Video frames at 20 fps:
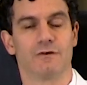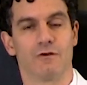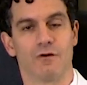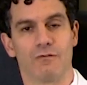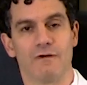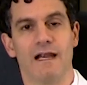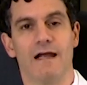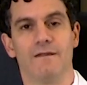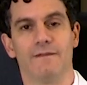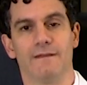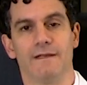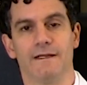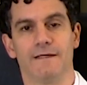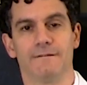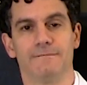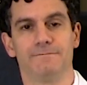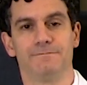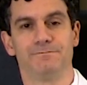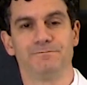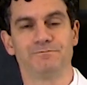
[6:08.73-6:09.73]
or around
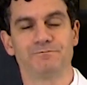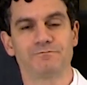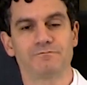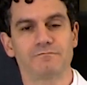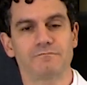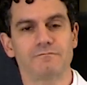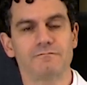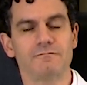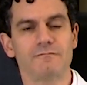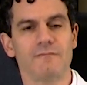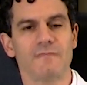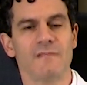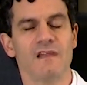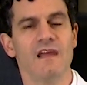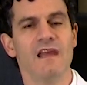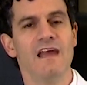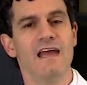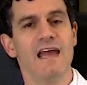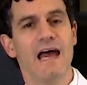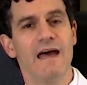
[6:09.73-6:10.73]
there.
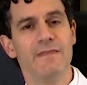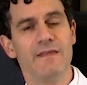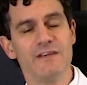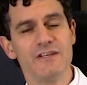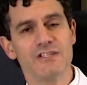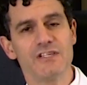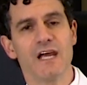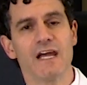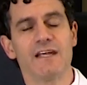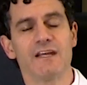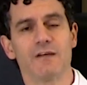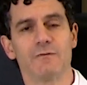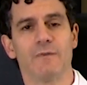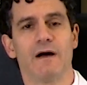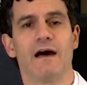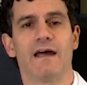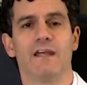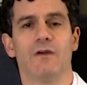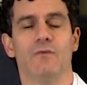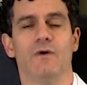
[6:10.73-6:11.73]
And then check your
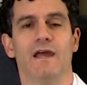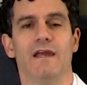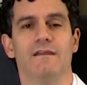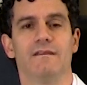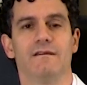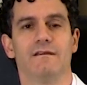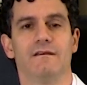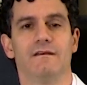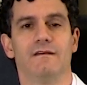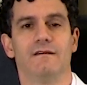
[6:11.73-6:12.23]
body weight.